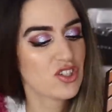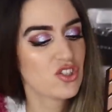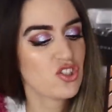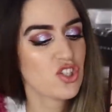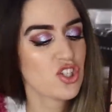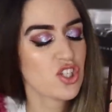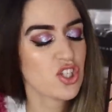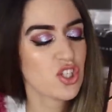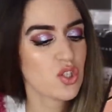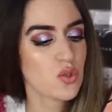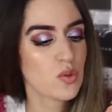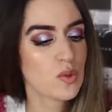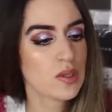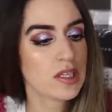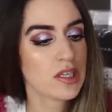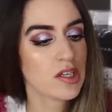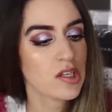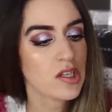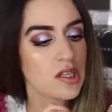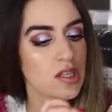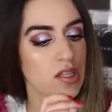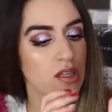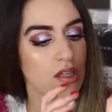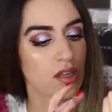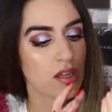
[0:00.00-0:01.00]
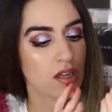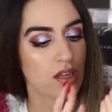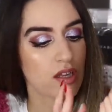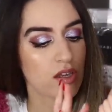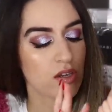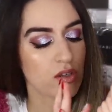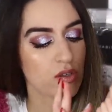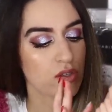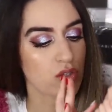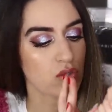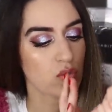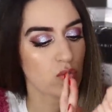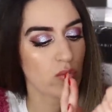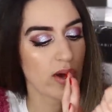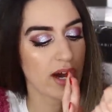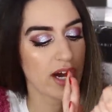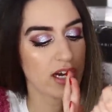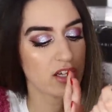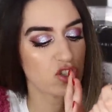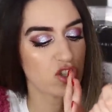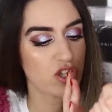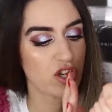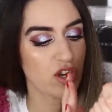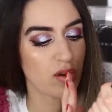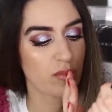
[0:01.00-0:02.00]
Let's just do a little
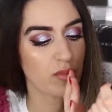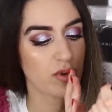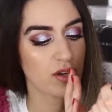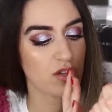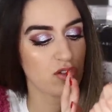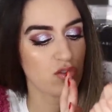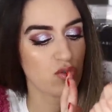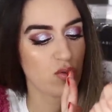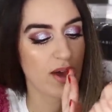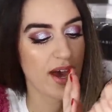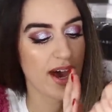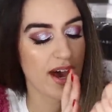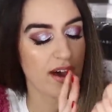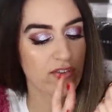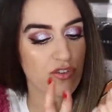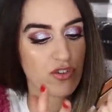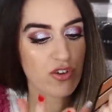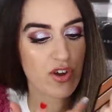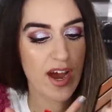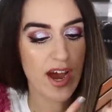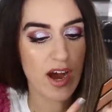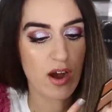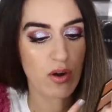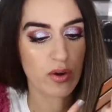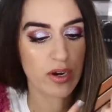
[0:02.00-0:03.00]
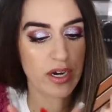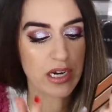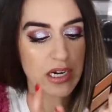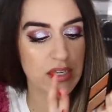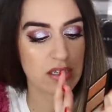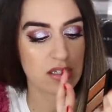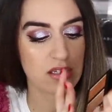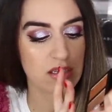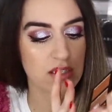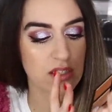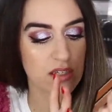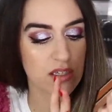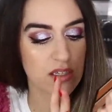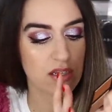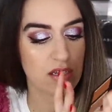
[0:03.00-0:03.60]
swatch here. I'm going to do After Hours.